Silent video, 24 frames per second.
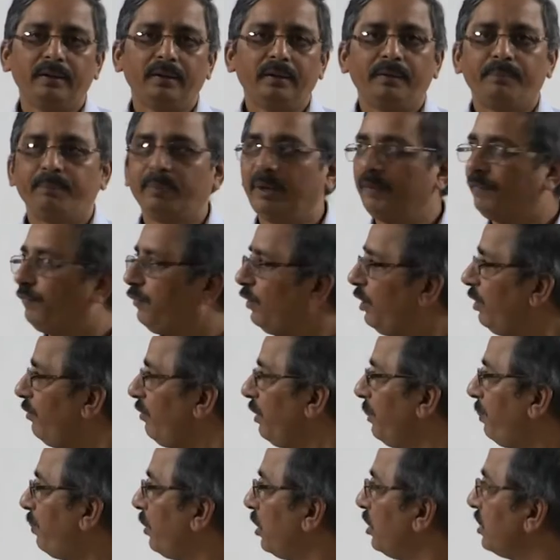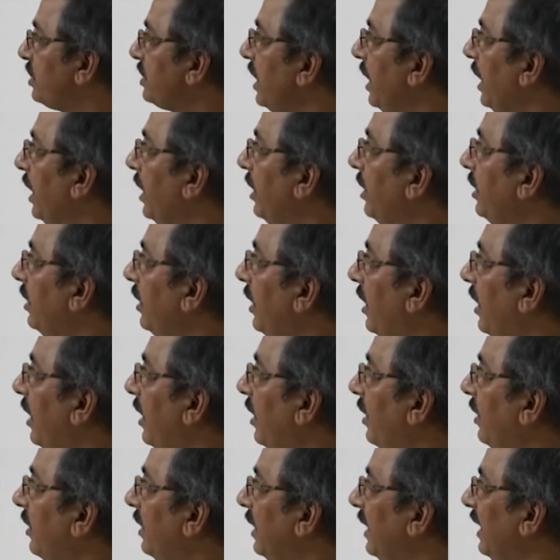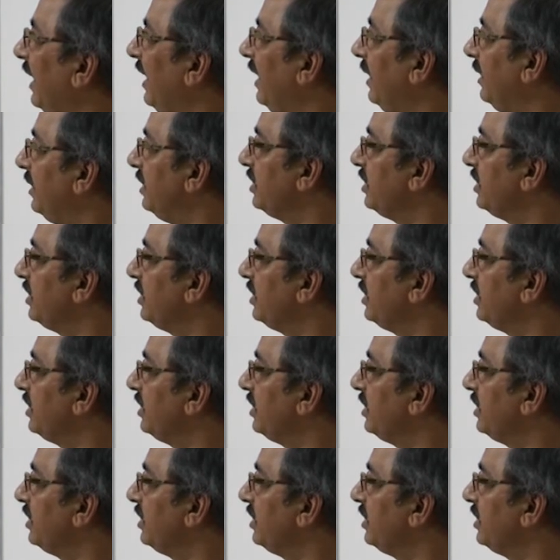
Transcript: before we proceed, a